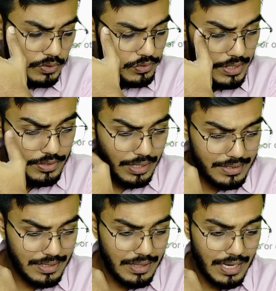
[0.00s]
So as you
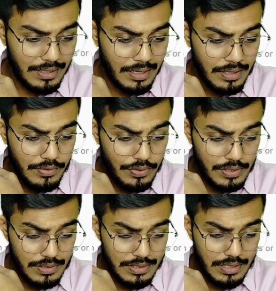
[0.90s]
can see that
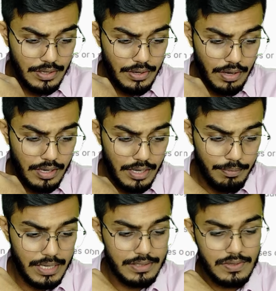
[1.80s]
this is an intraday
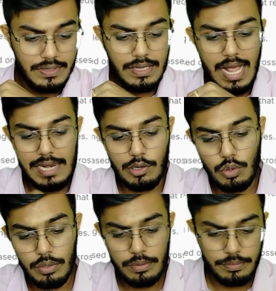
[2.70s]
based algo